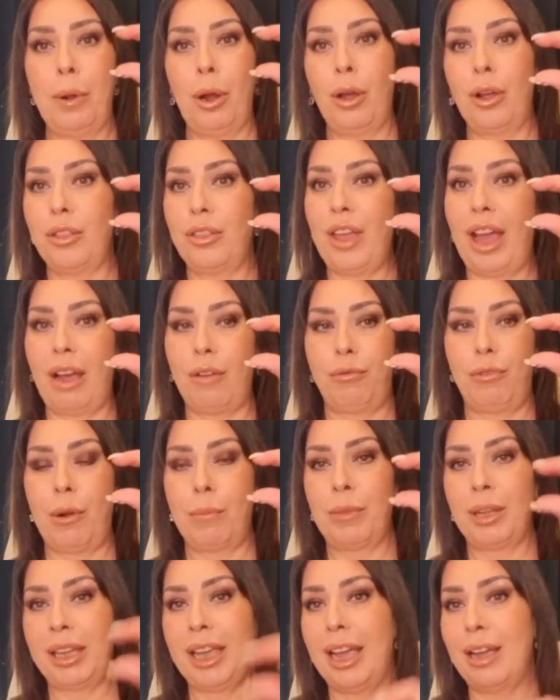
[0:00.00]
like that
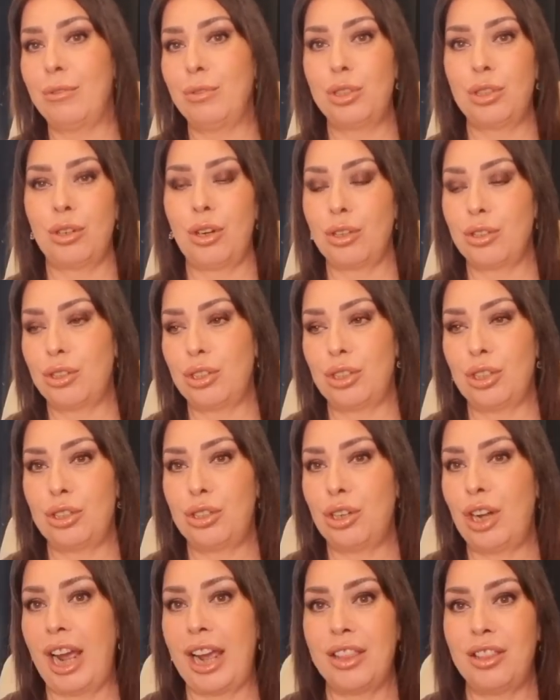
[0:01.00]
from the counter onto the
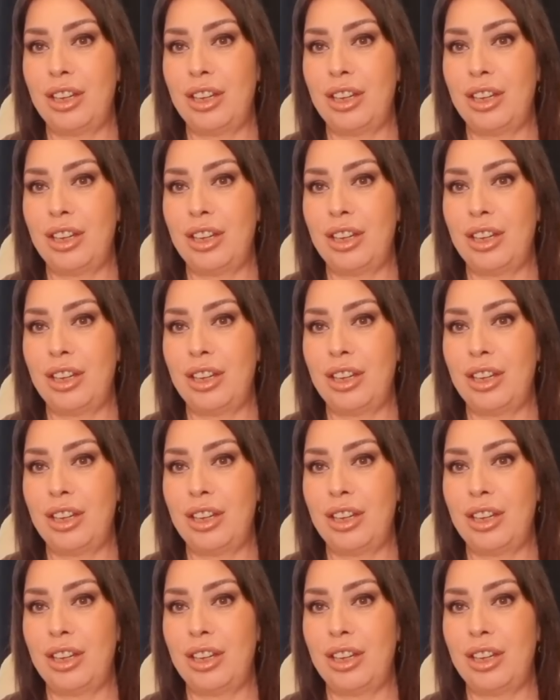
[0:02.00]
tray,